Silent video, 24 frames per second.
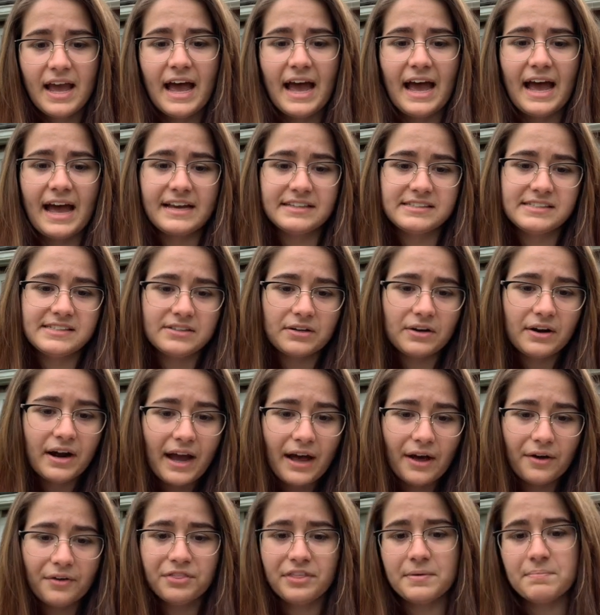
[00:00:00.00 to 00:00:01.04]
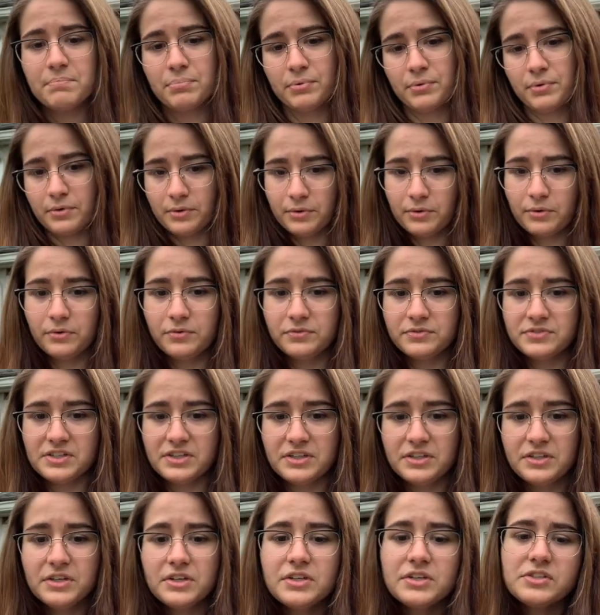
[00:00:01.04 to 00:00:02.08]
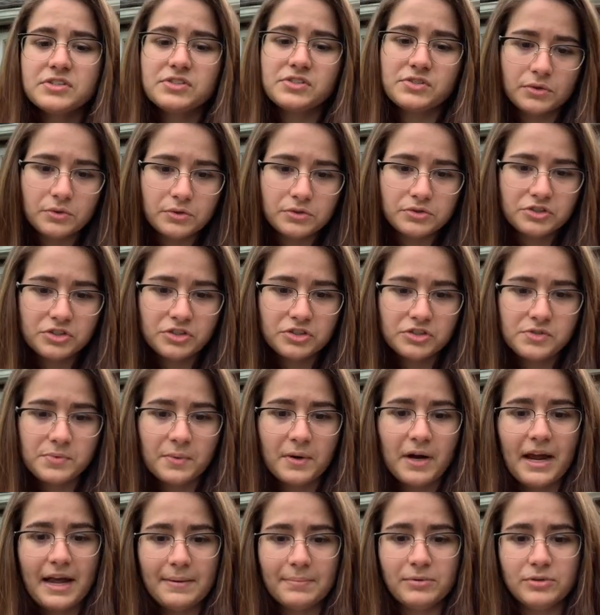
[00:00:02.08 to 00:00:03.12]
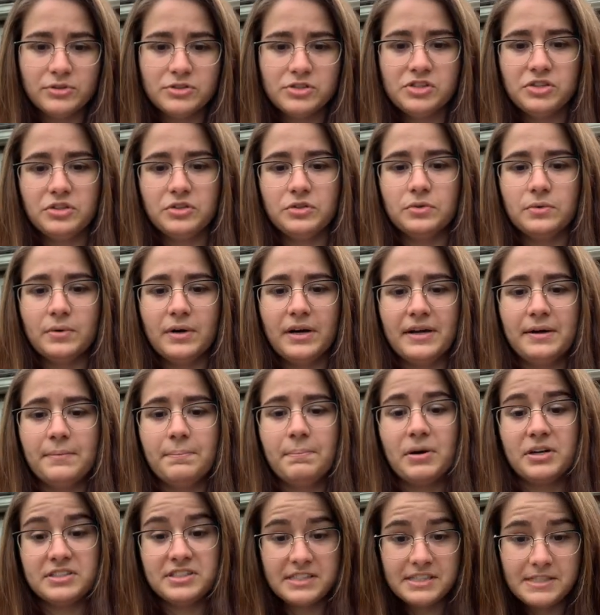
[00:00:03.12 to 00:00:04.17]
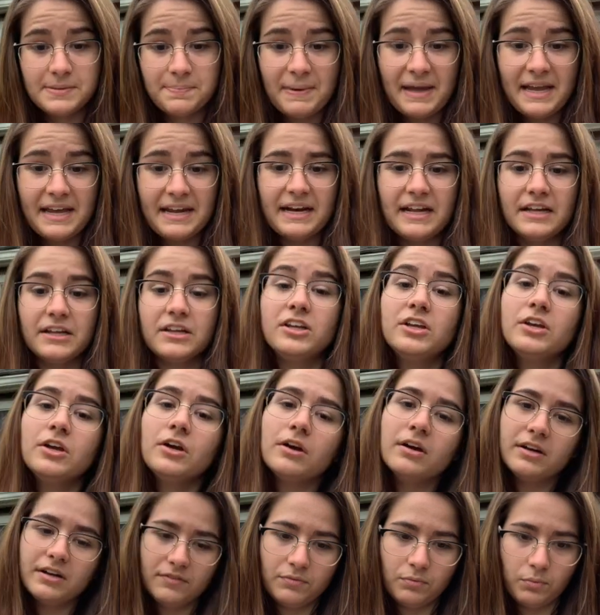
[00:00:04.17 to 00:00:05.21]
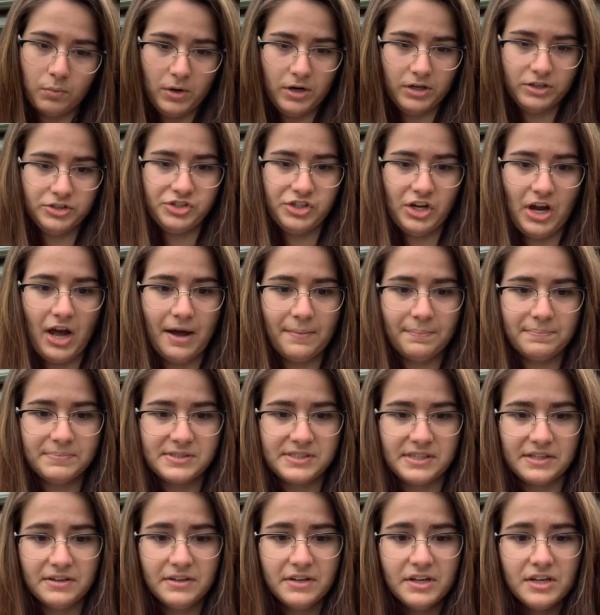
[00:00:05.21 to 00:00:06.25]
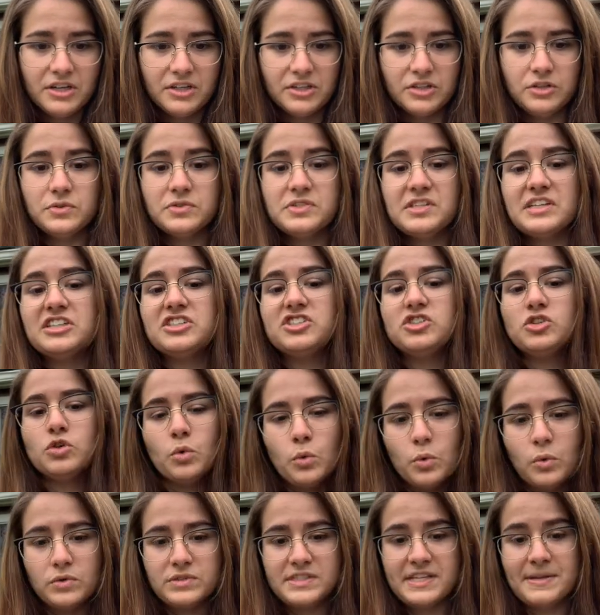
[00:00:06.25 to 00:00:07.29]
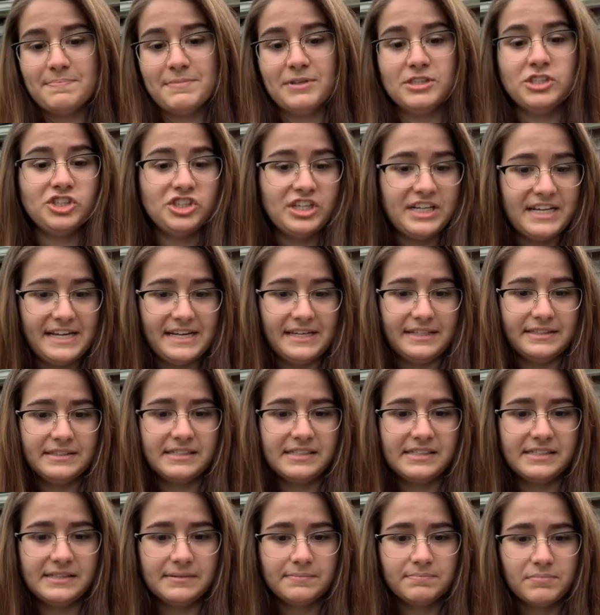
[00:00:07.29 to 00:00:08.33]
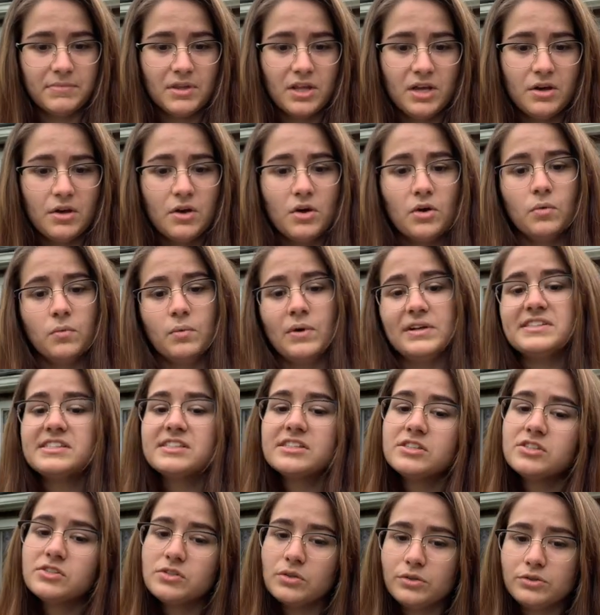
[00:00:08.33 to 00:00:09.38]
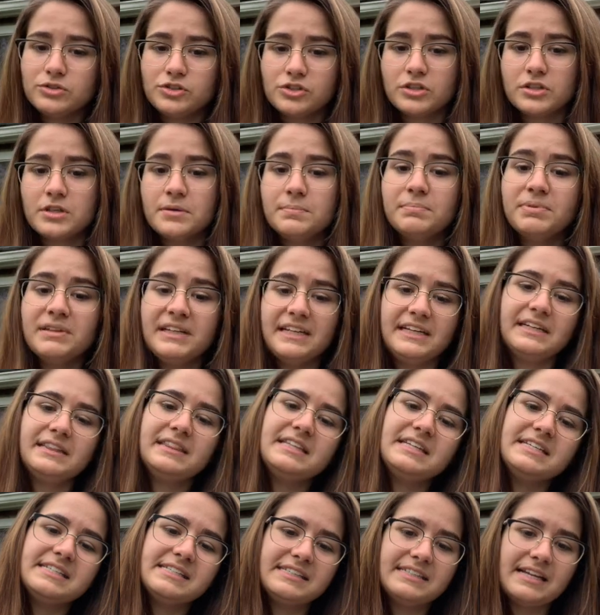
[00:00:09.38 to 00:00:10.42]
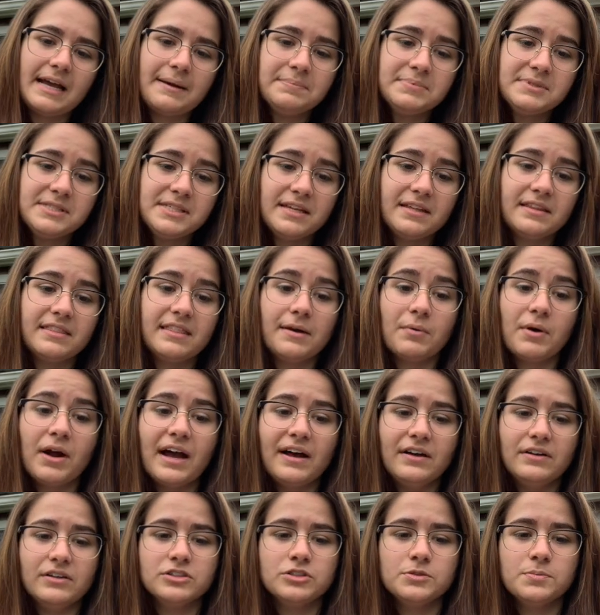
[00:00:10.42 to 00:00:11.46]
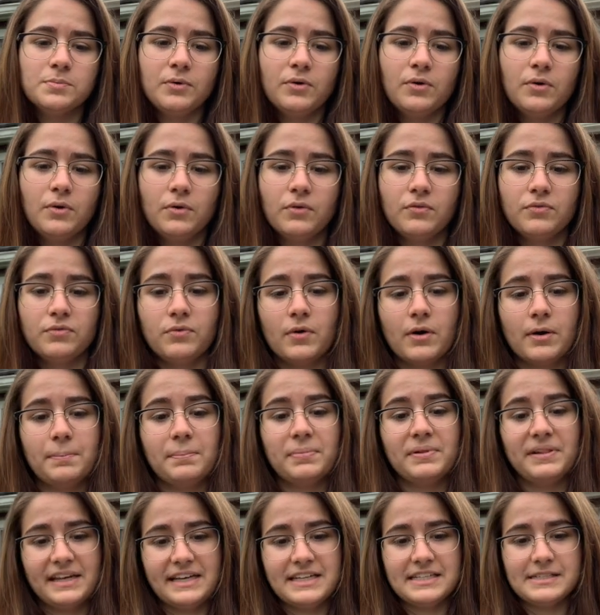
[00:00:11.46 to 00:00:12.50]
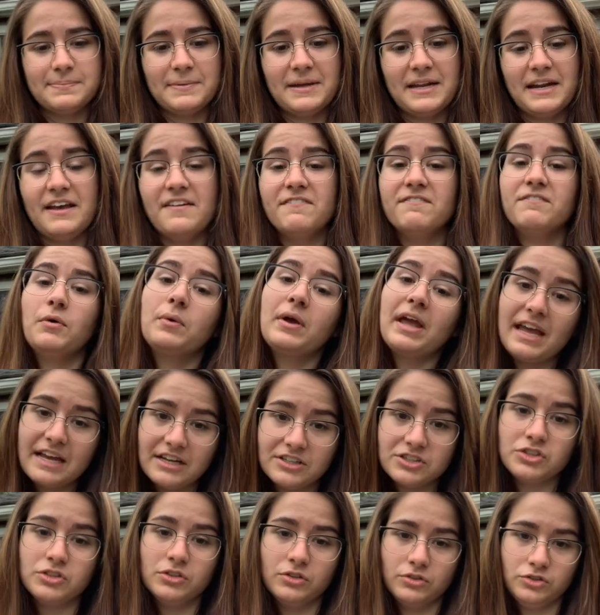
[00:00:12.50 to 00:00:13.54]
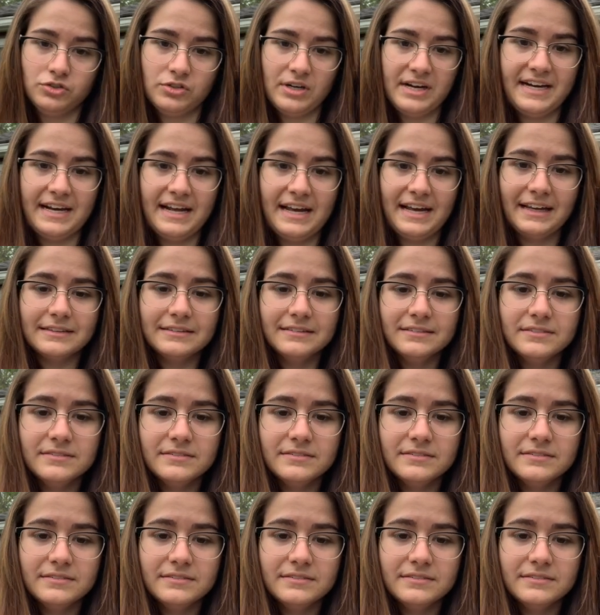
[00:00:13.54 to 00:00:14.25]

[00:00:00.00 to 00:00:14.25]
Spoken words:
As their health improved, soldiers were able to participate in curative workshops using tools and machines. Once the soldier completed these steps, they were eligible for placement in vocational training.